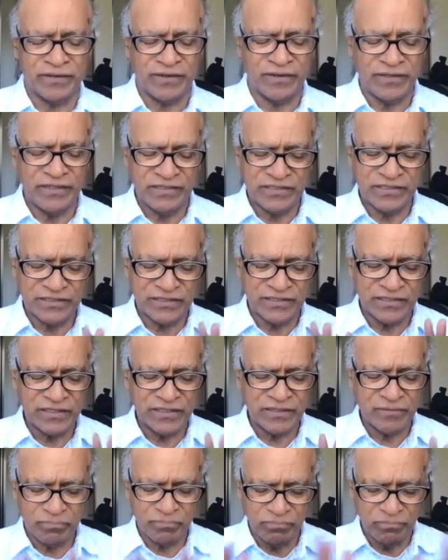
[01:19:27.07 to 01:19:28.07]
It's,
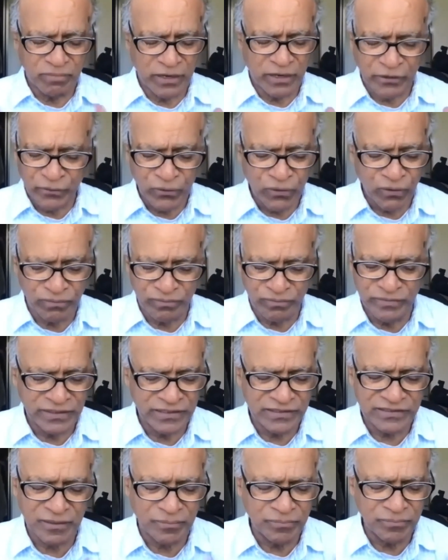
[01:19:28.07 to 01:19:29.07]
I don't know, there
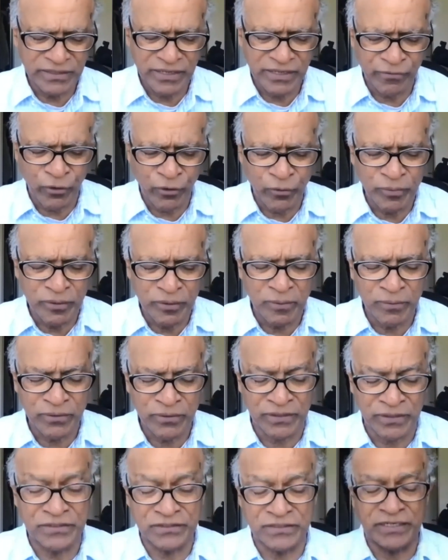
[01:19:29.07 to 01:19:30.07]
is something I've not been able to
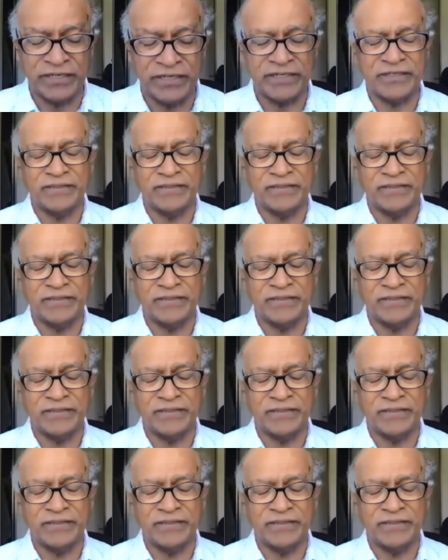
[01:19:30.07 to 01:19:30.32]
understand.